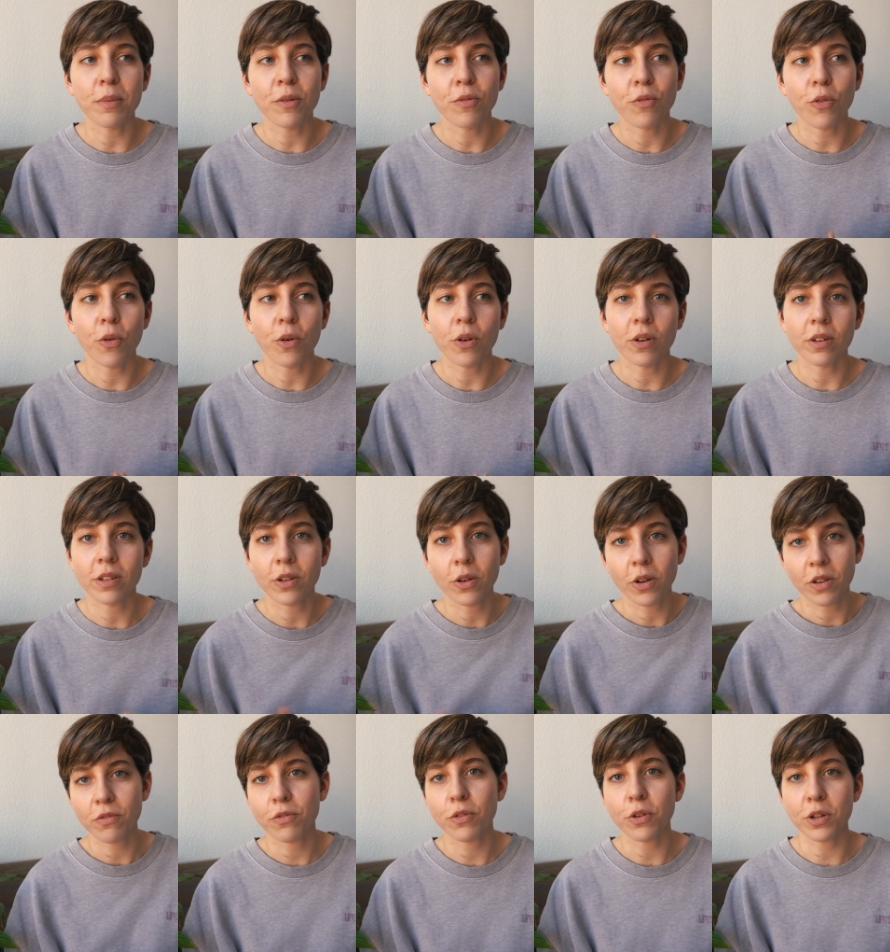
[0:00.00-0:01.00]
before
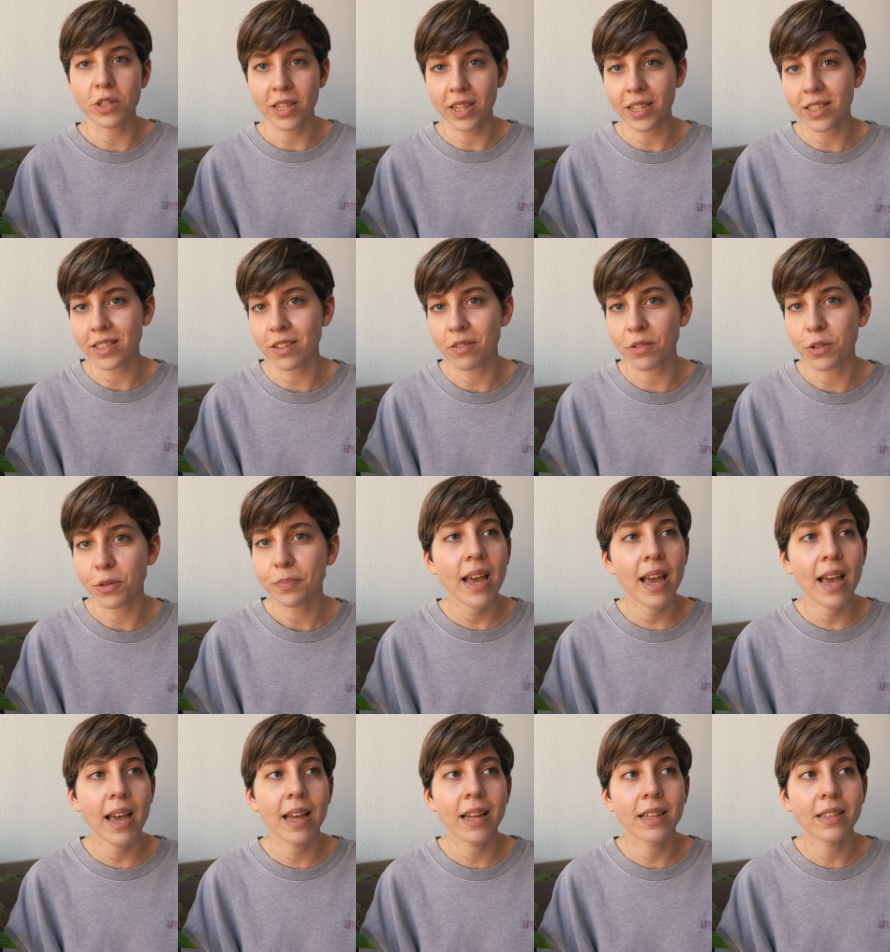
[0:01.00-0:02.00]
going for the interview.
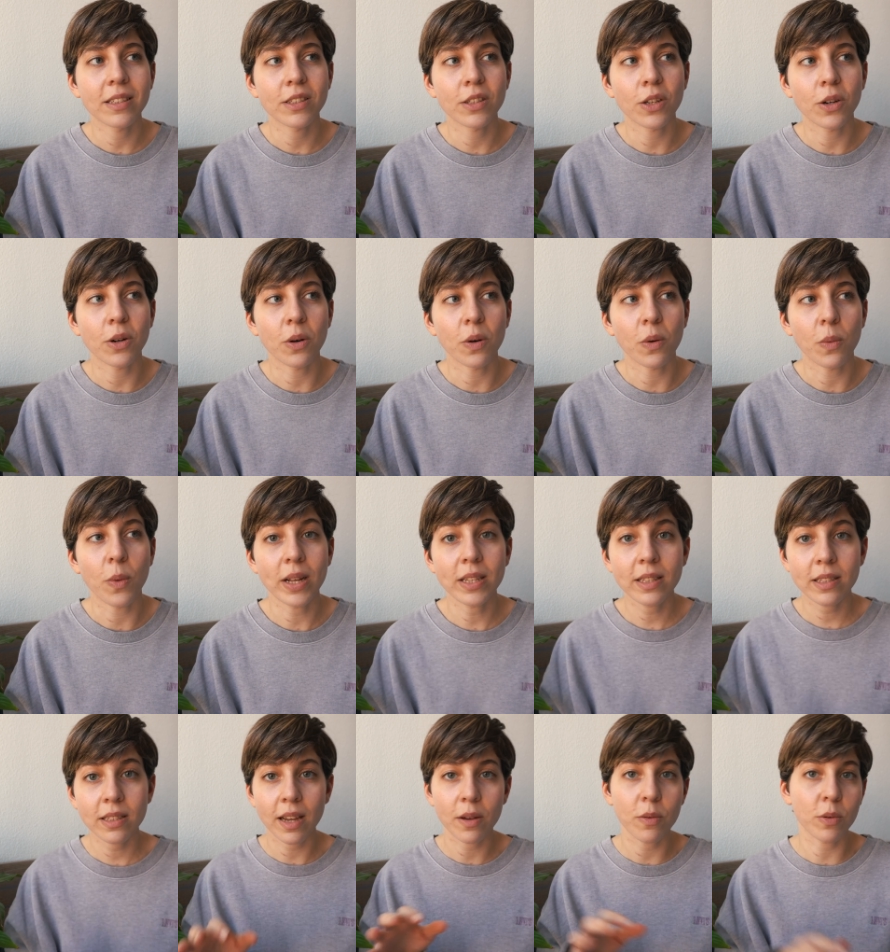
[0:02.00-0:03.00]
And so
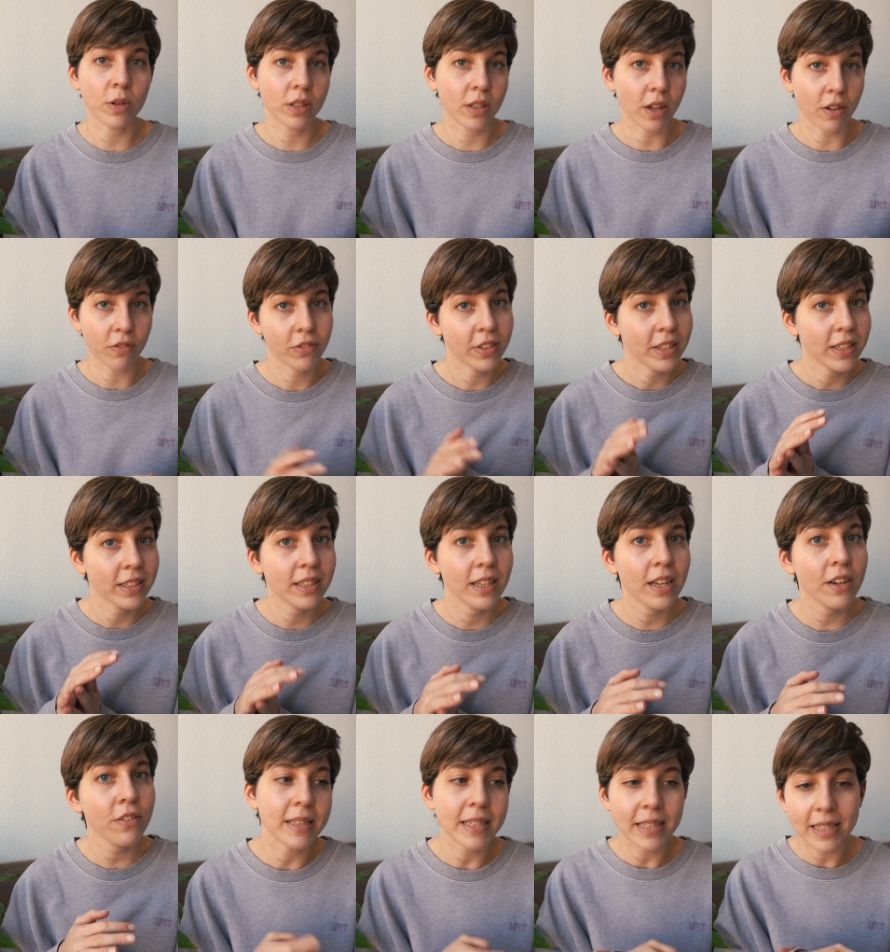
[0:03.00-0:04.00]
once I was confident
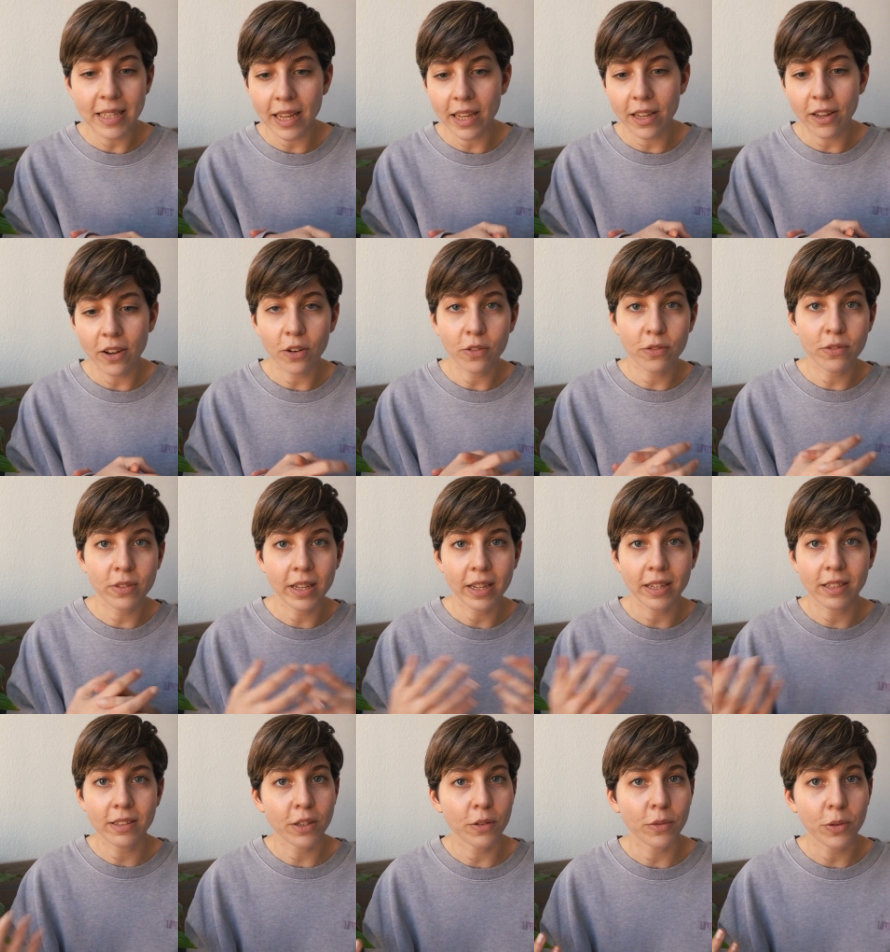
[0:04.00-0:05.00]
enough, the day of the
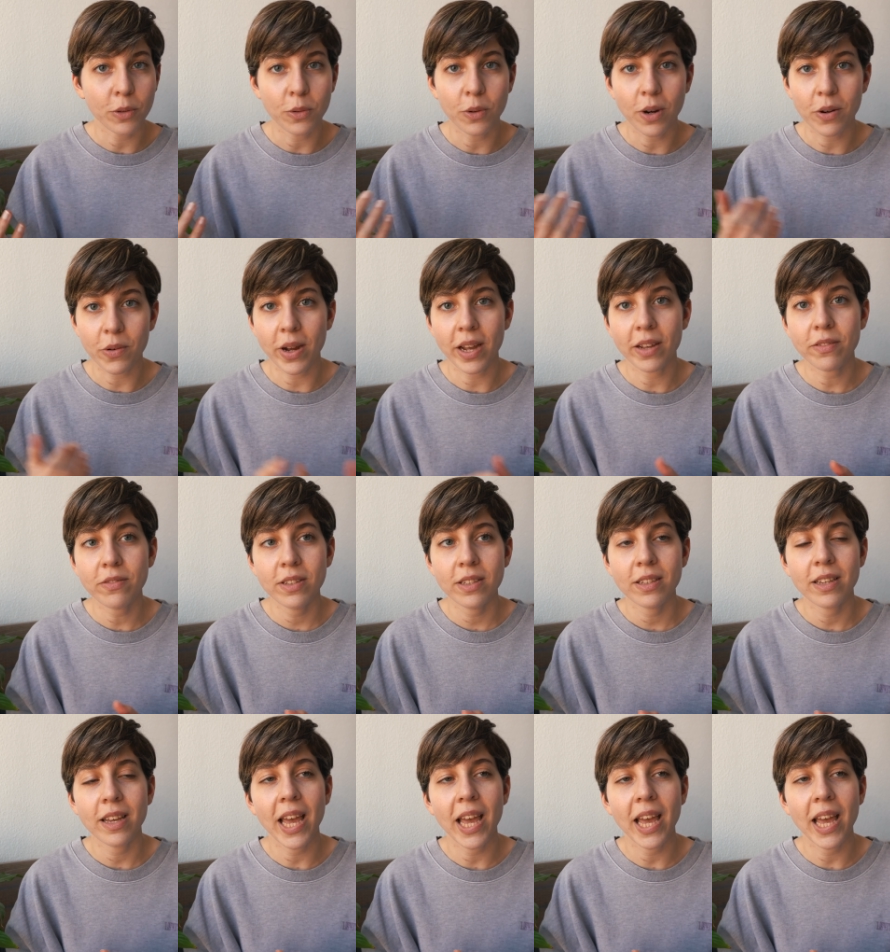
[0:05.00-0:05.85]
interview arrived,